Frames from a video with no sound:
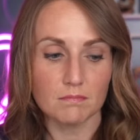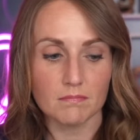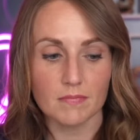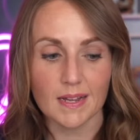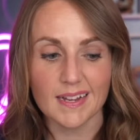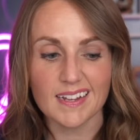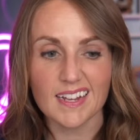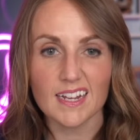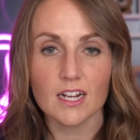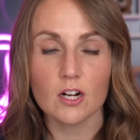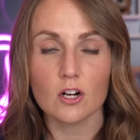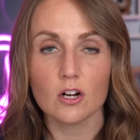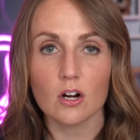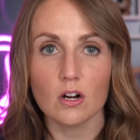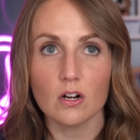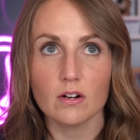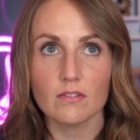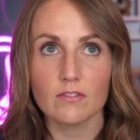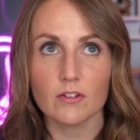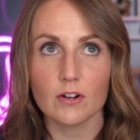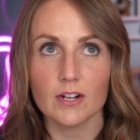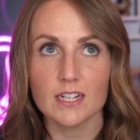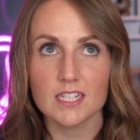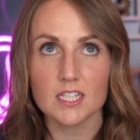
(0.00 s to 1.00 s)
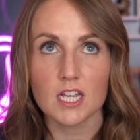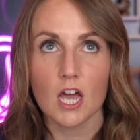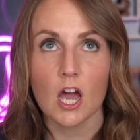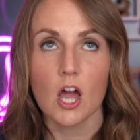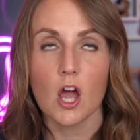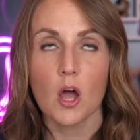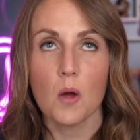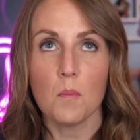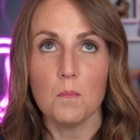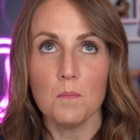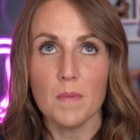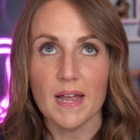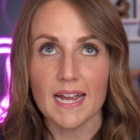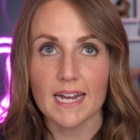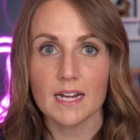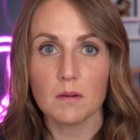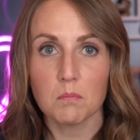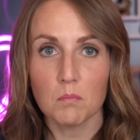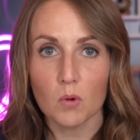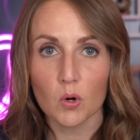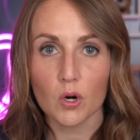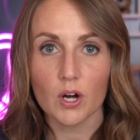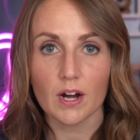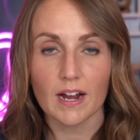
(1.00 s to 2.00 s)
making her ovaries make
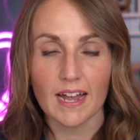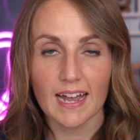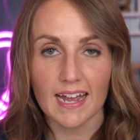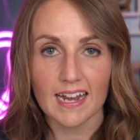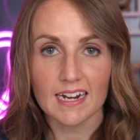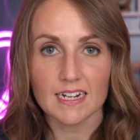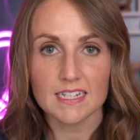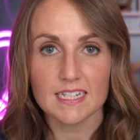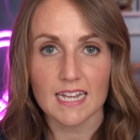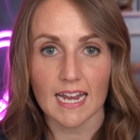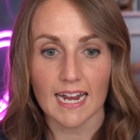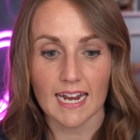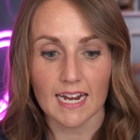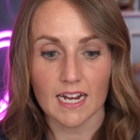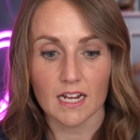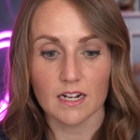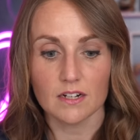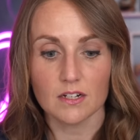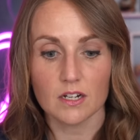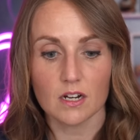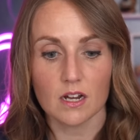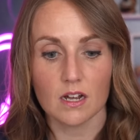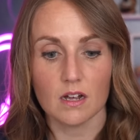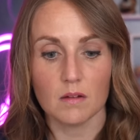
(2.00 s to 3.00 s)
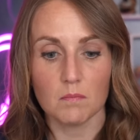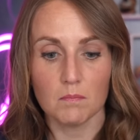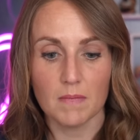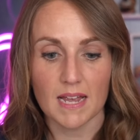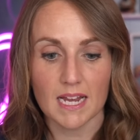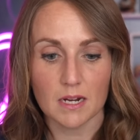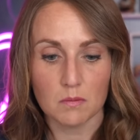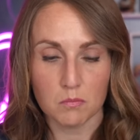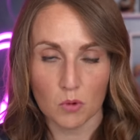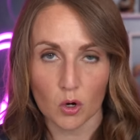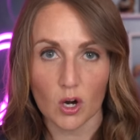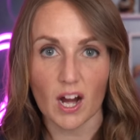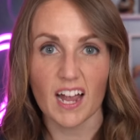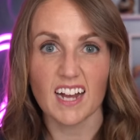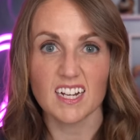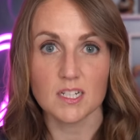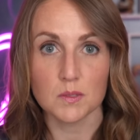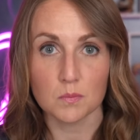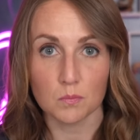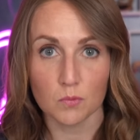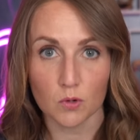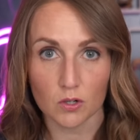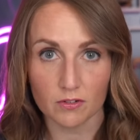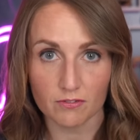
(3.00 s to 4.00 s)
more eggs and make more
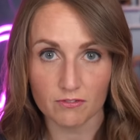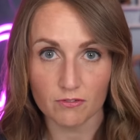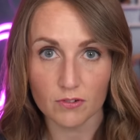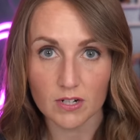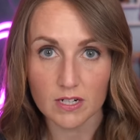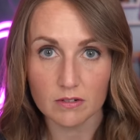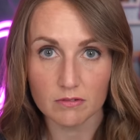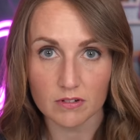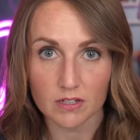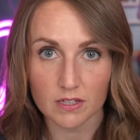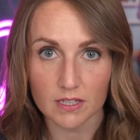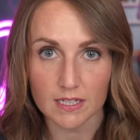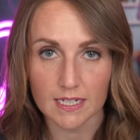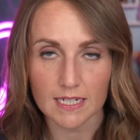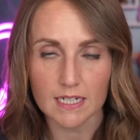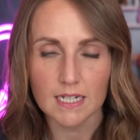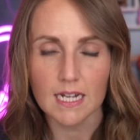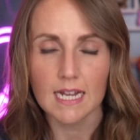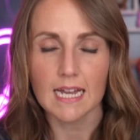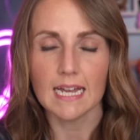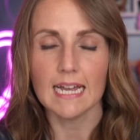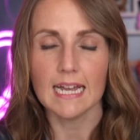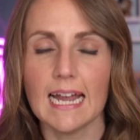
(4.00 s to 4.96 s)
eggs more frequently